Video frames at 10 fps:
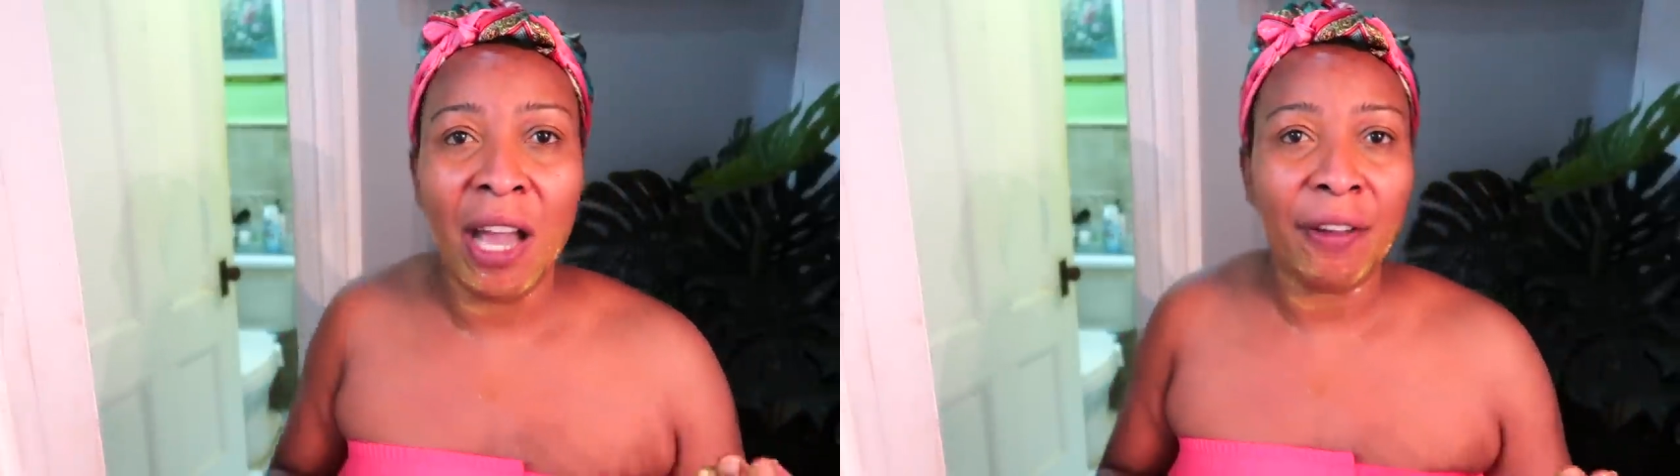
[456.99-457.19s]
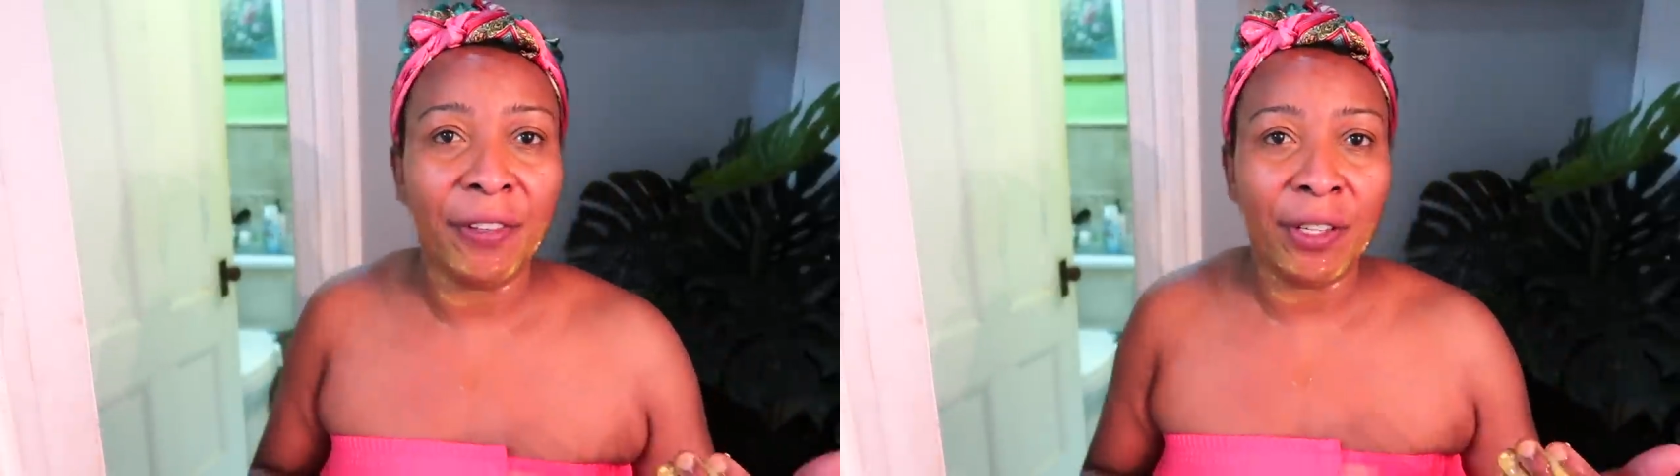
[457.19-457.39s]

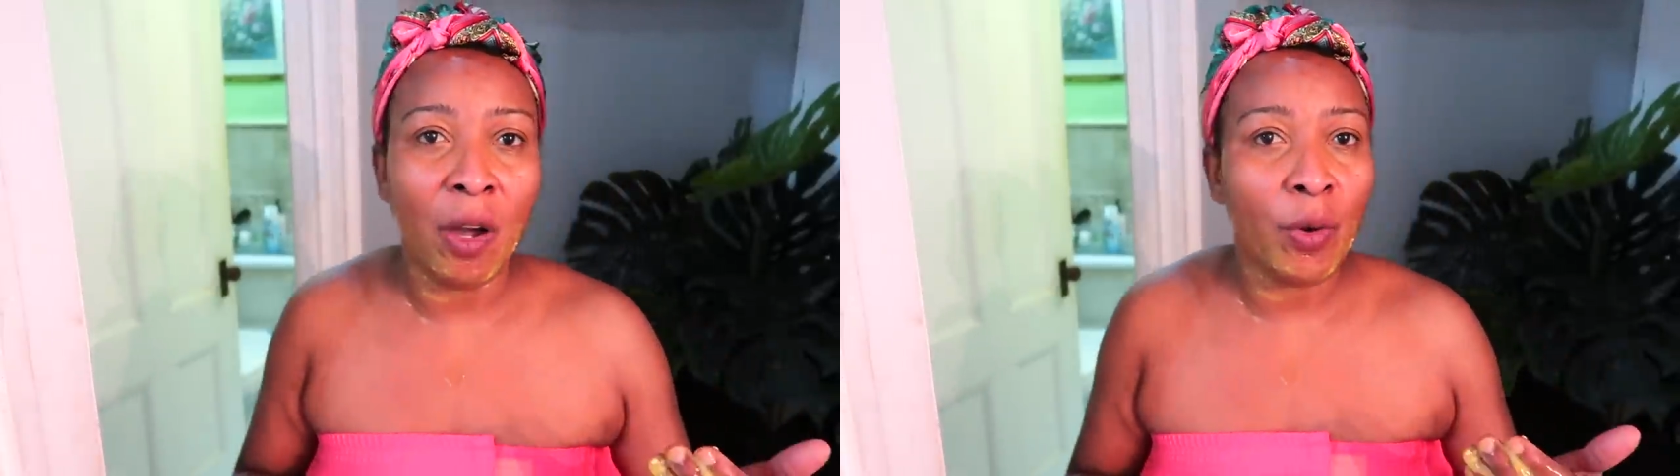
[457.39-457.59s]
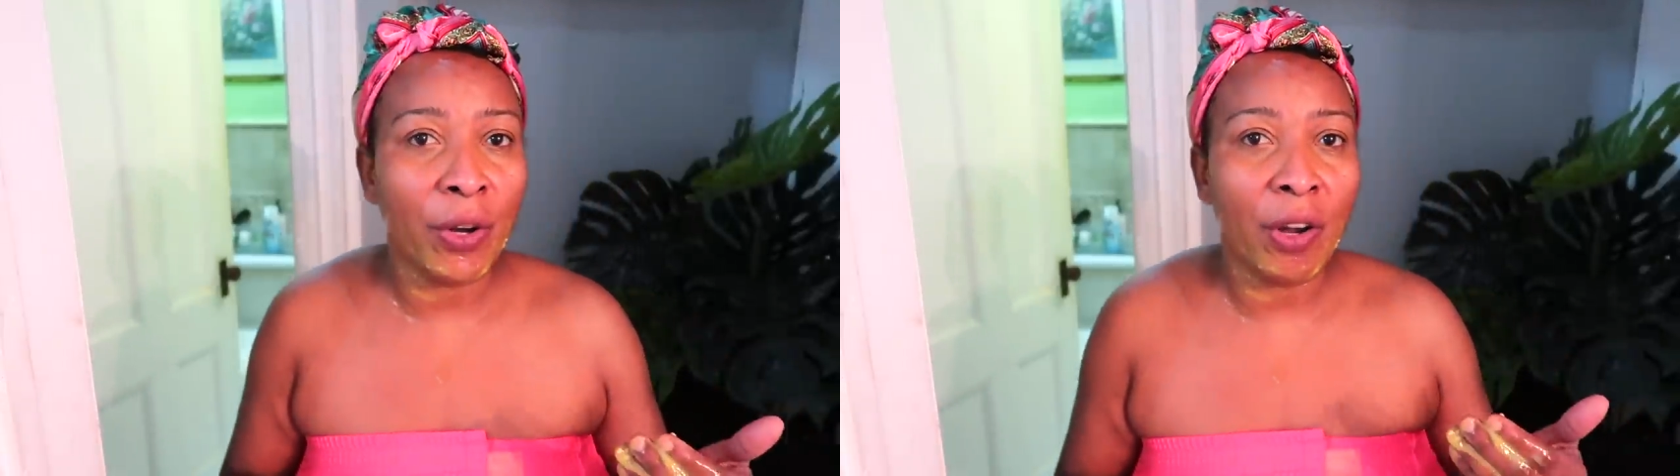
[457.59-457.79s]
half an
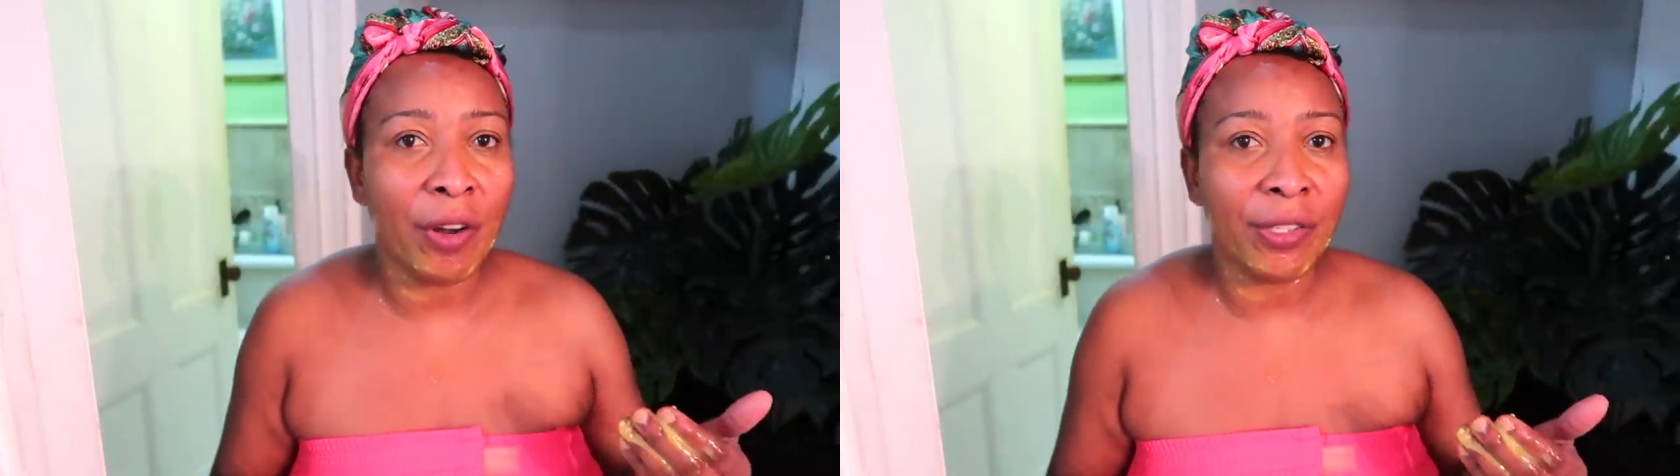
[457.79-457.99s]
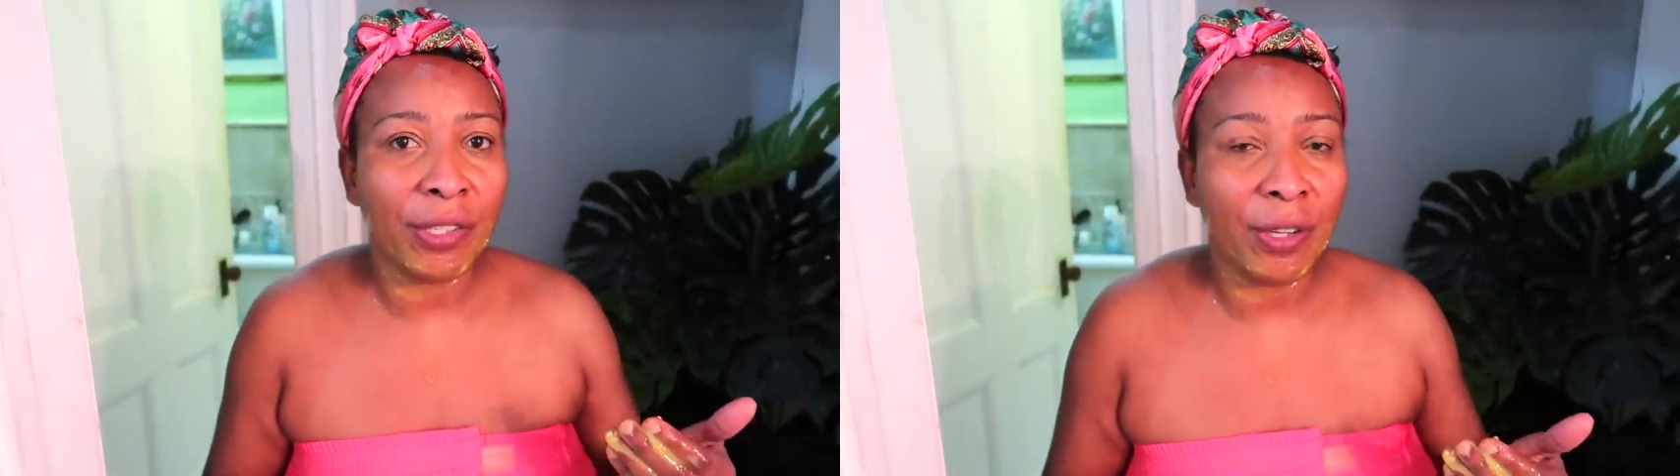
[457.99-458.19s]
hour
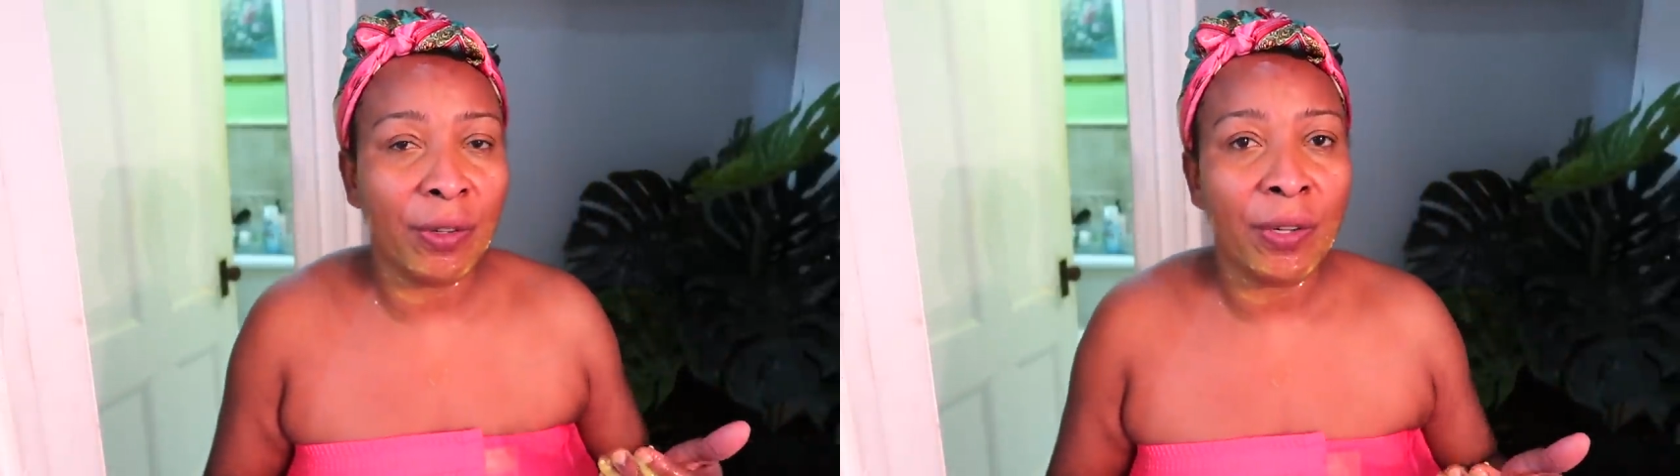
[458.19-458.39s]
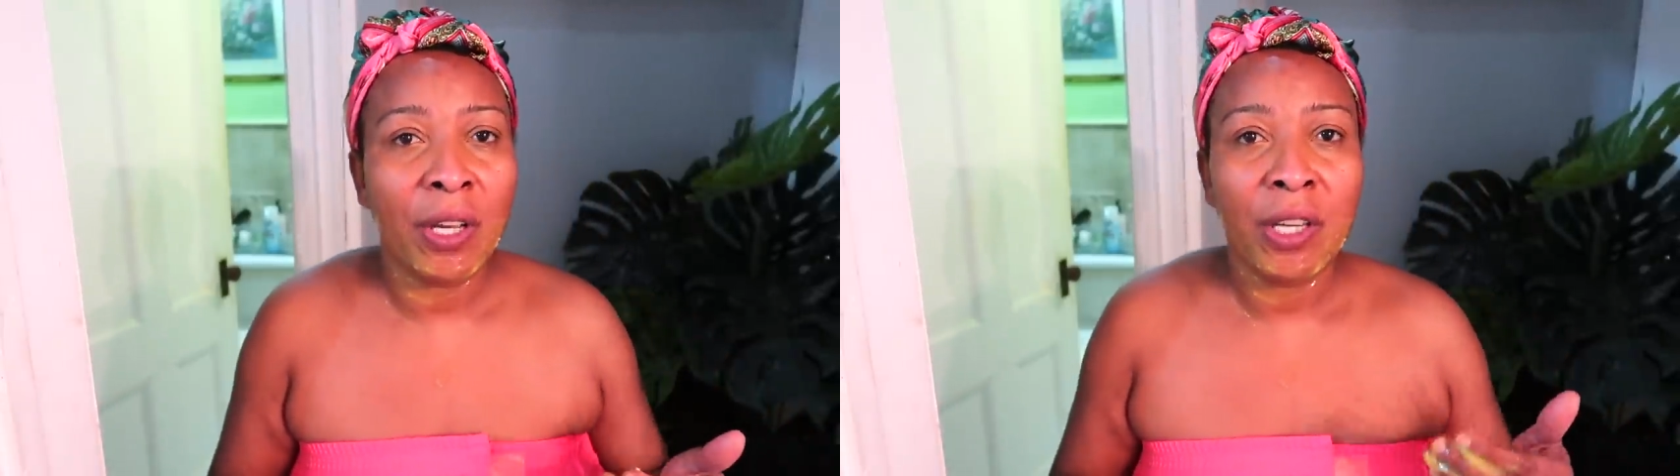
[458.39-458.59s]
or so.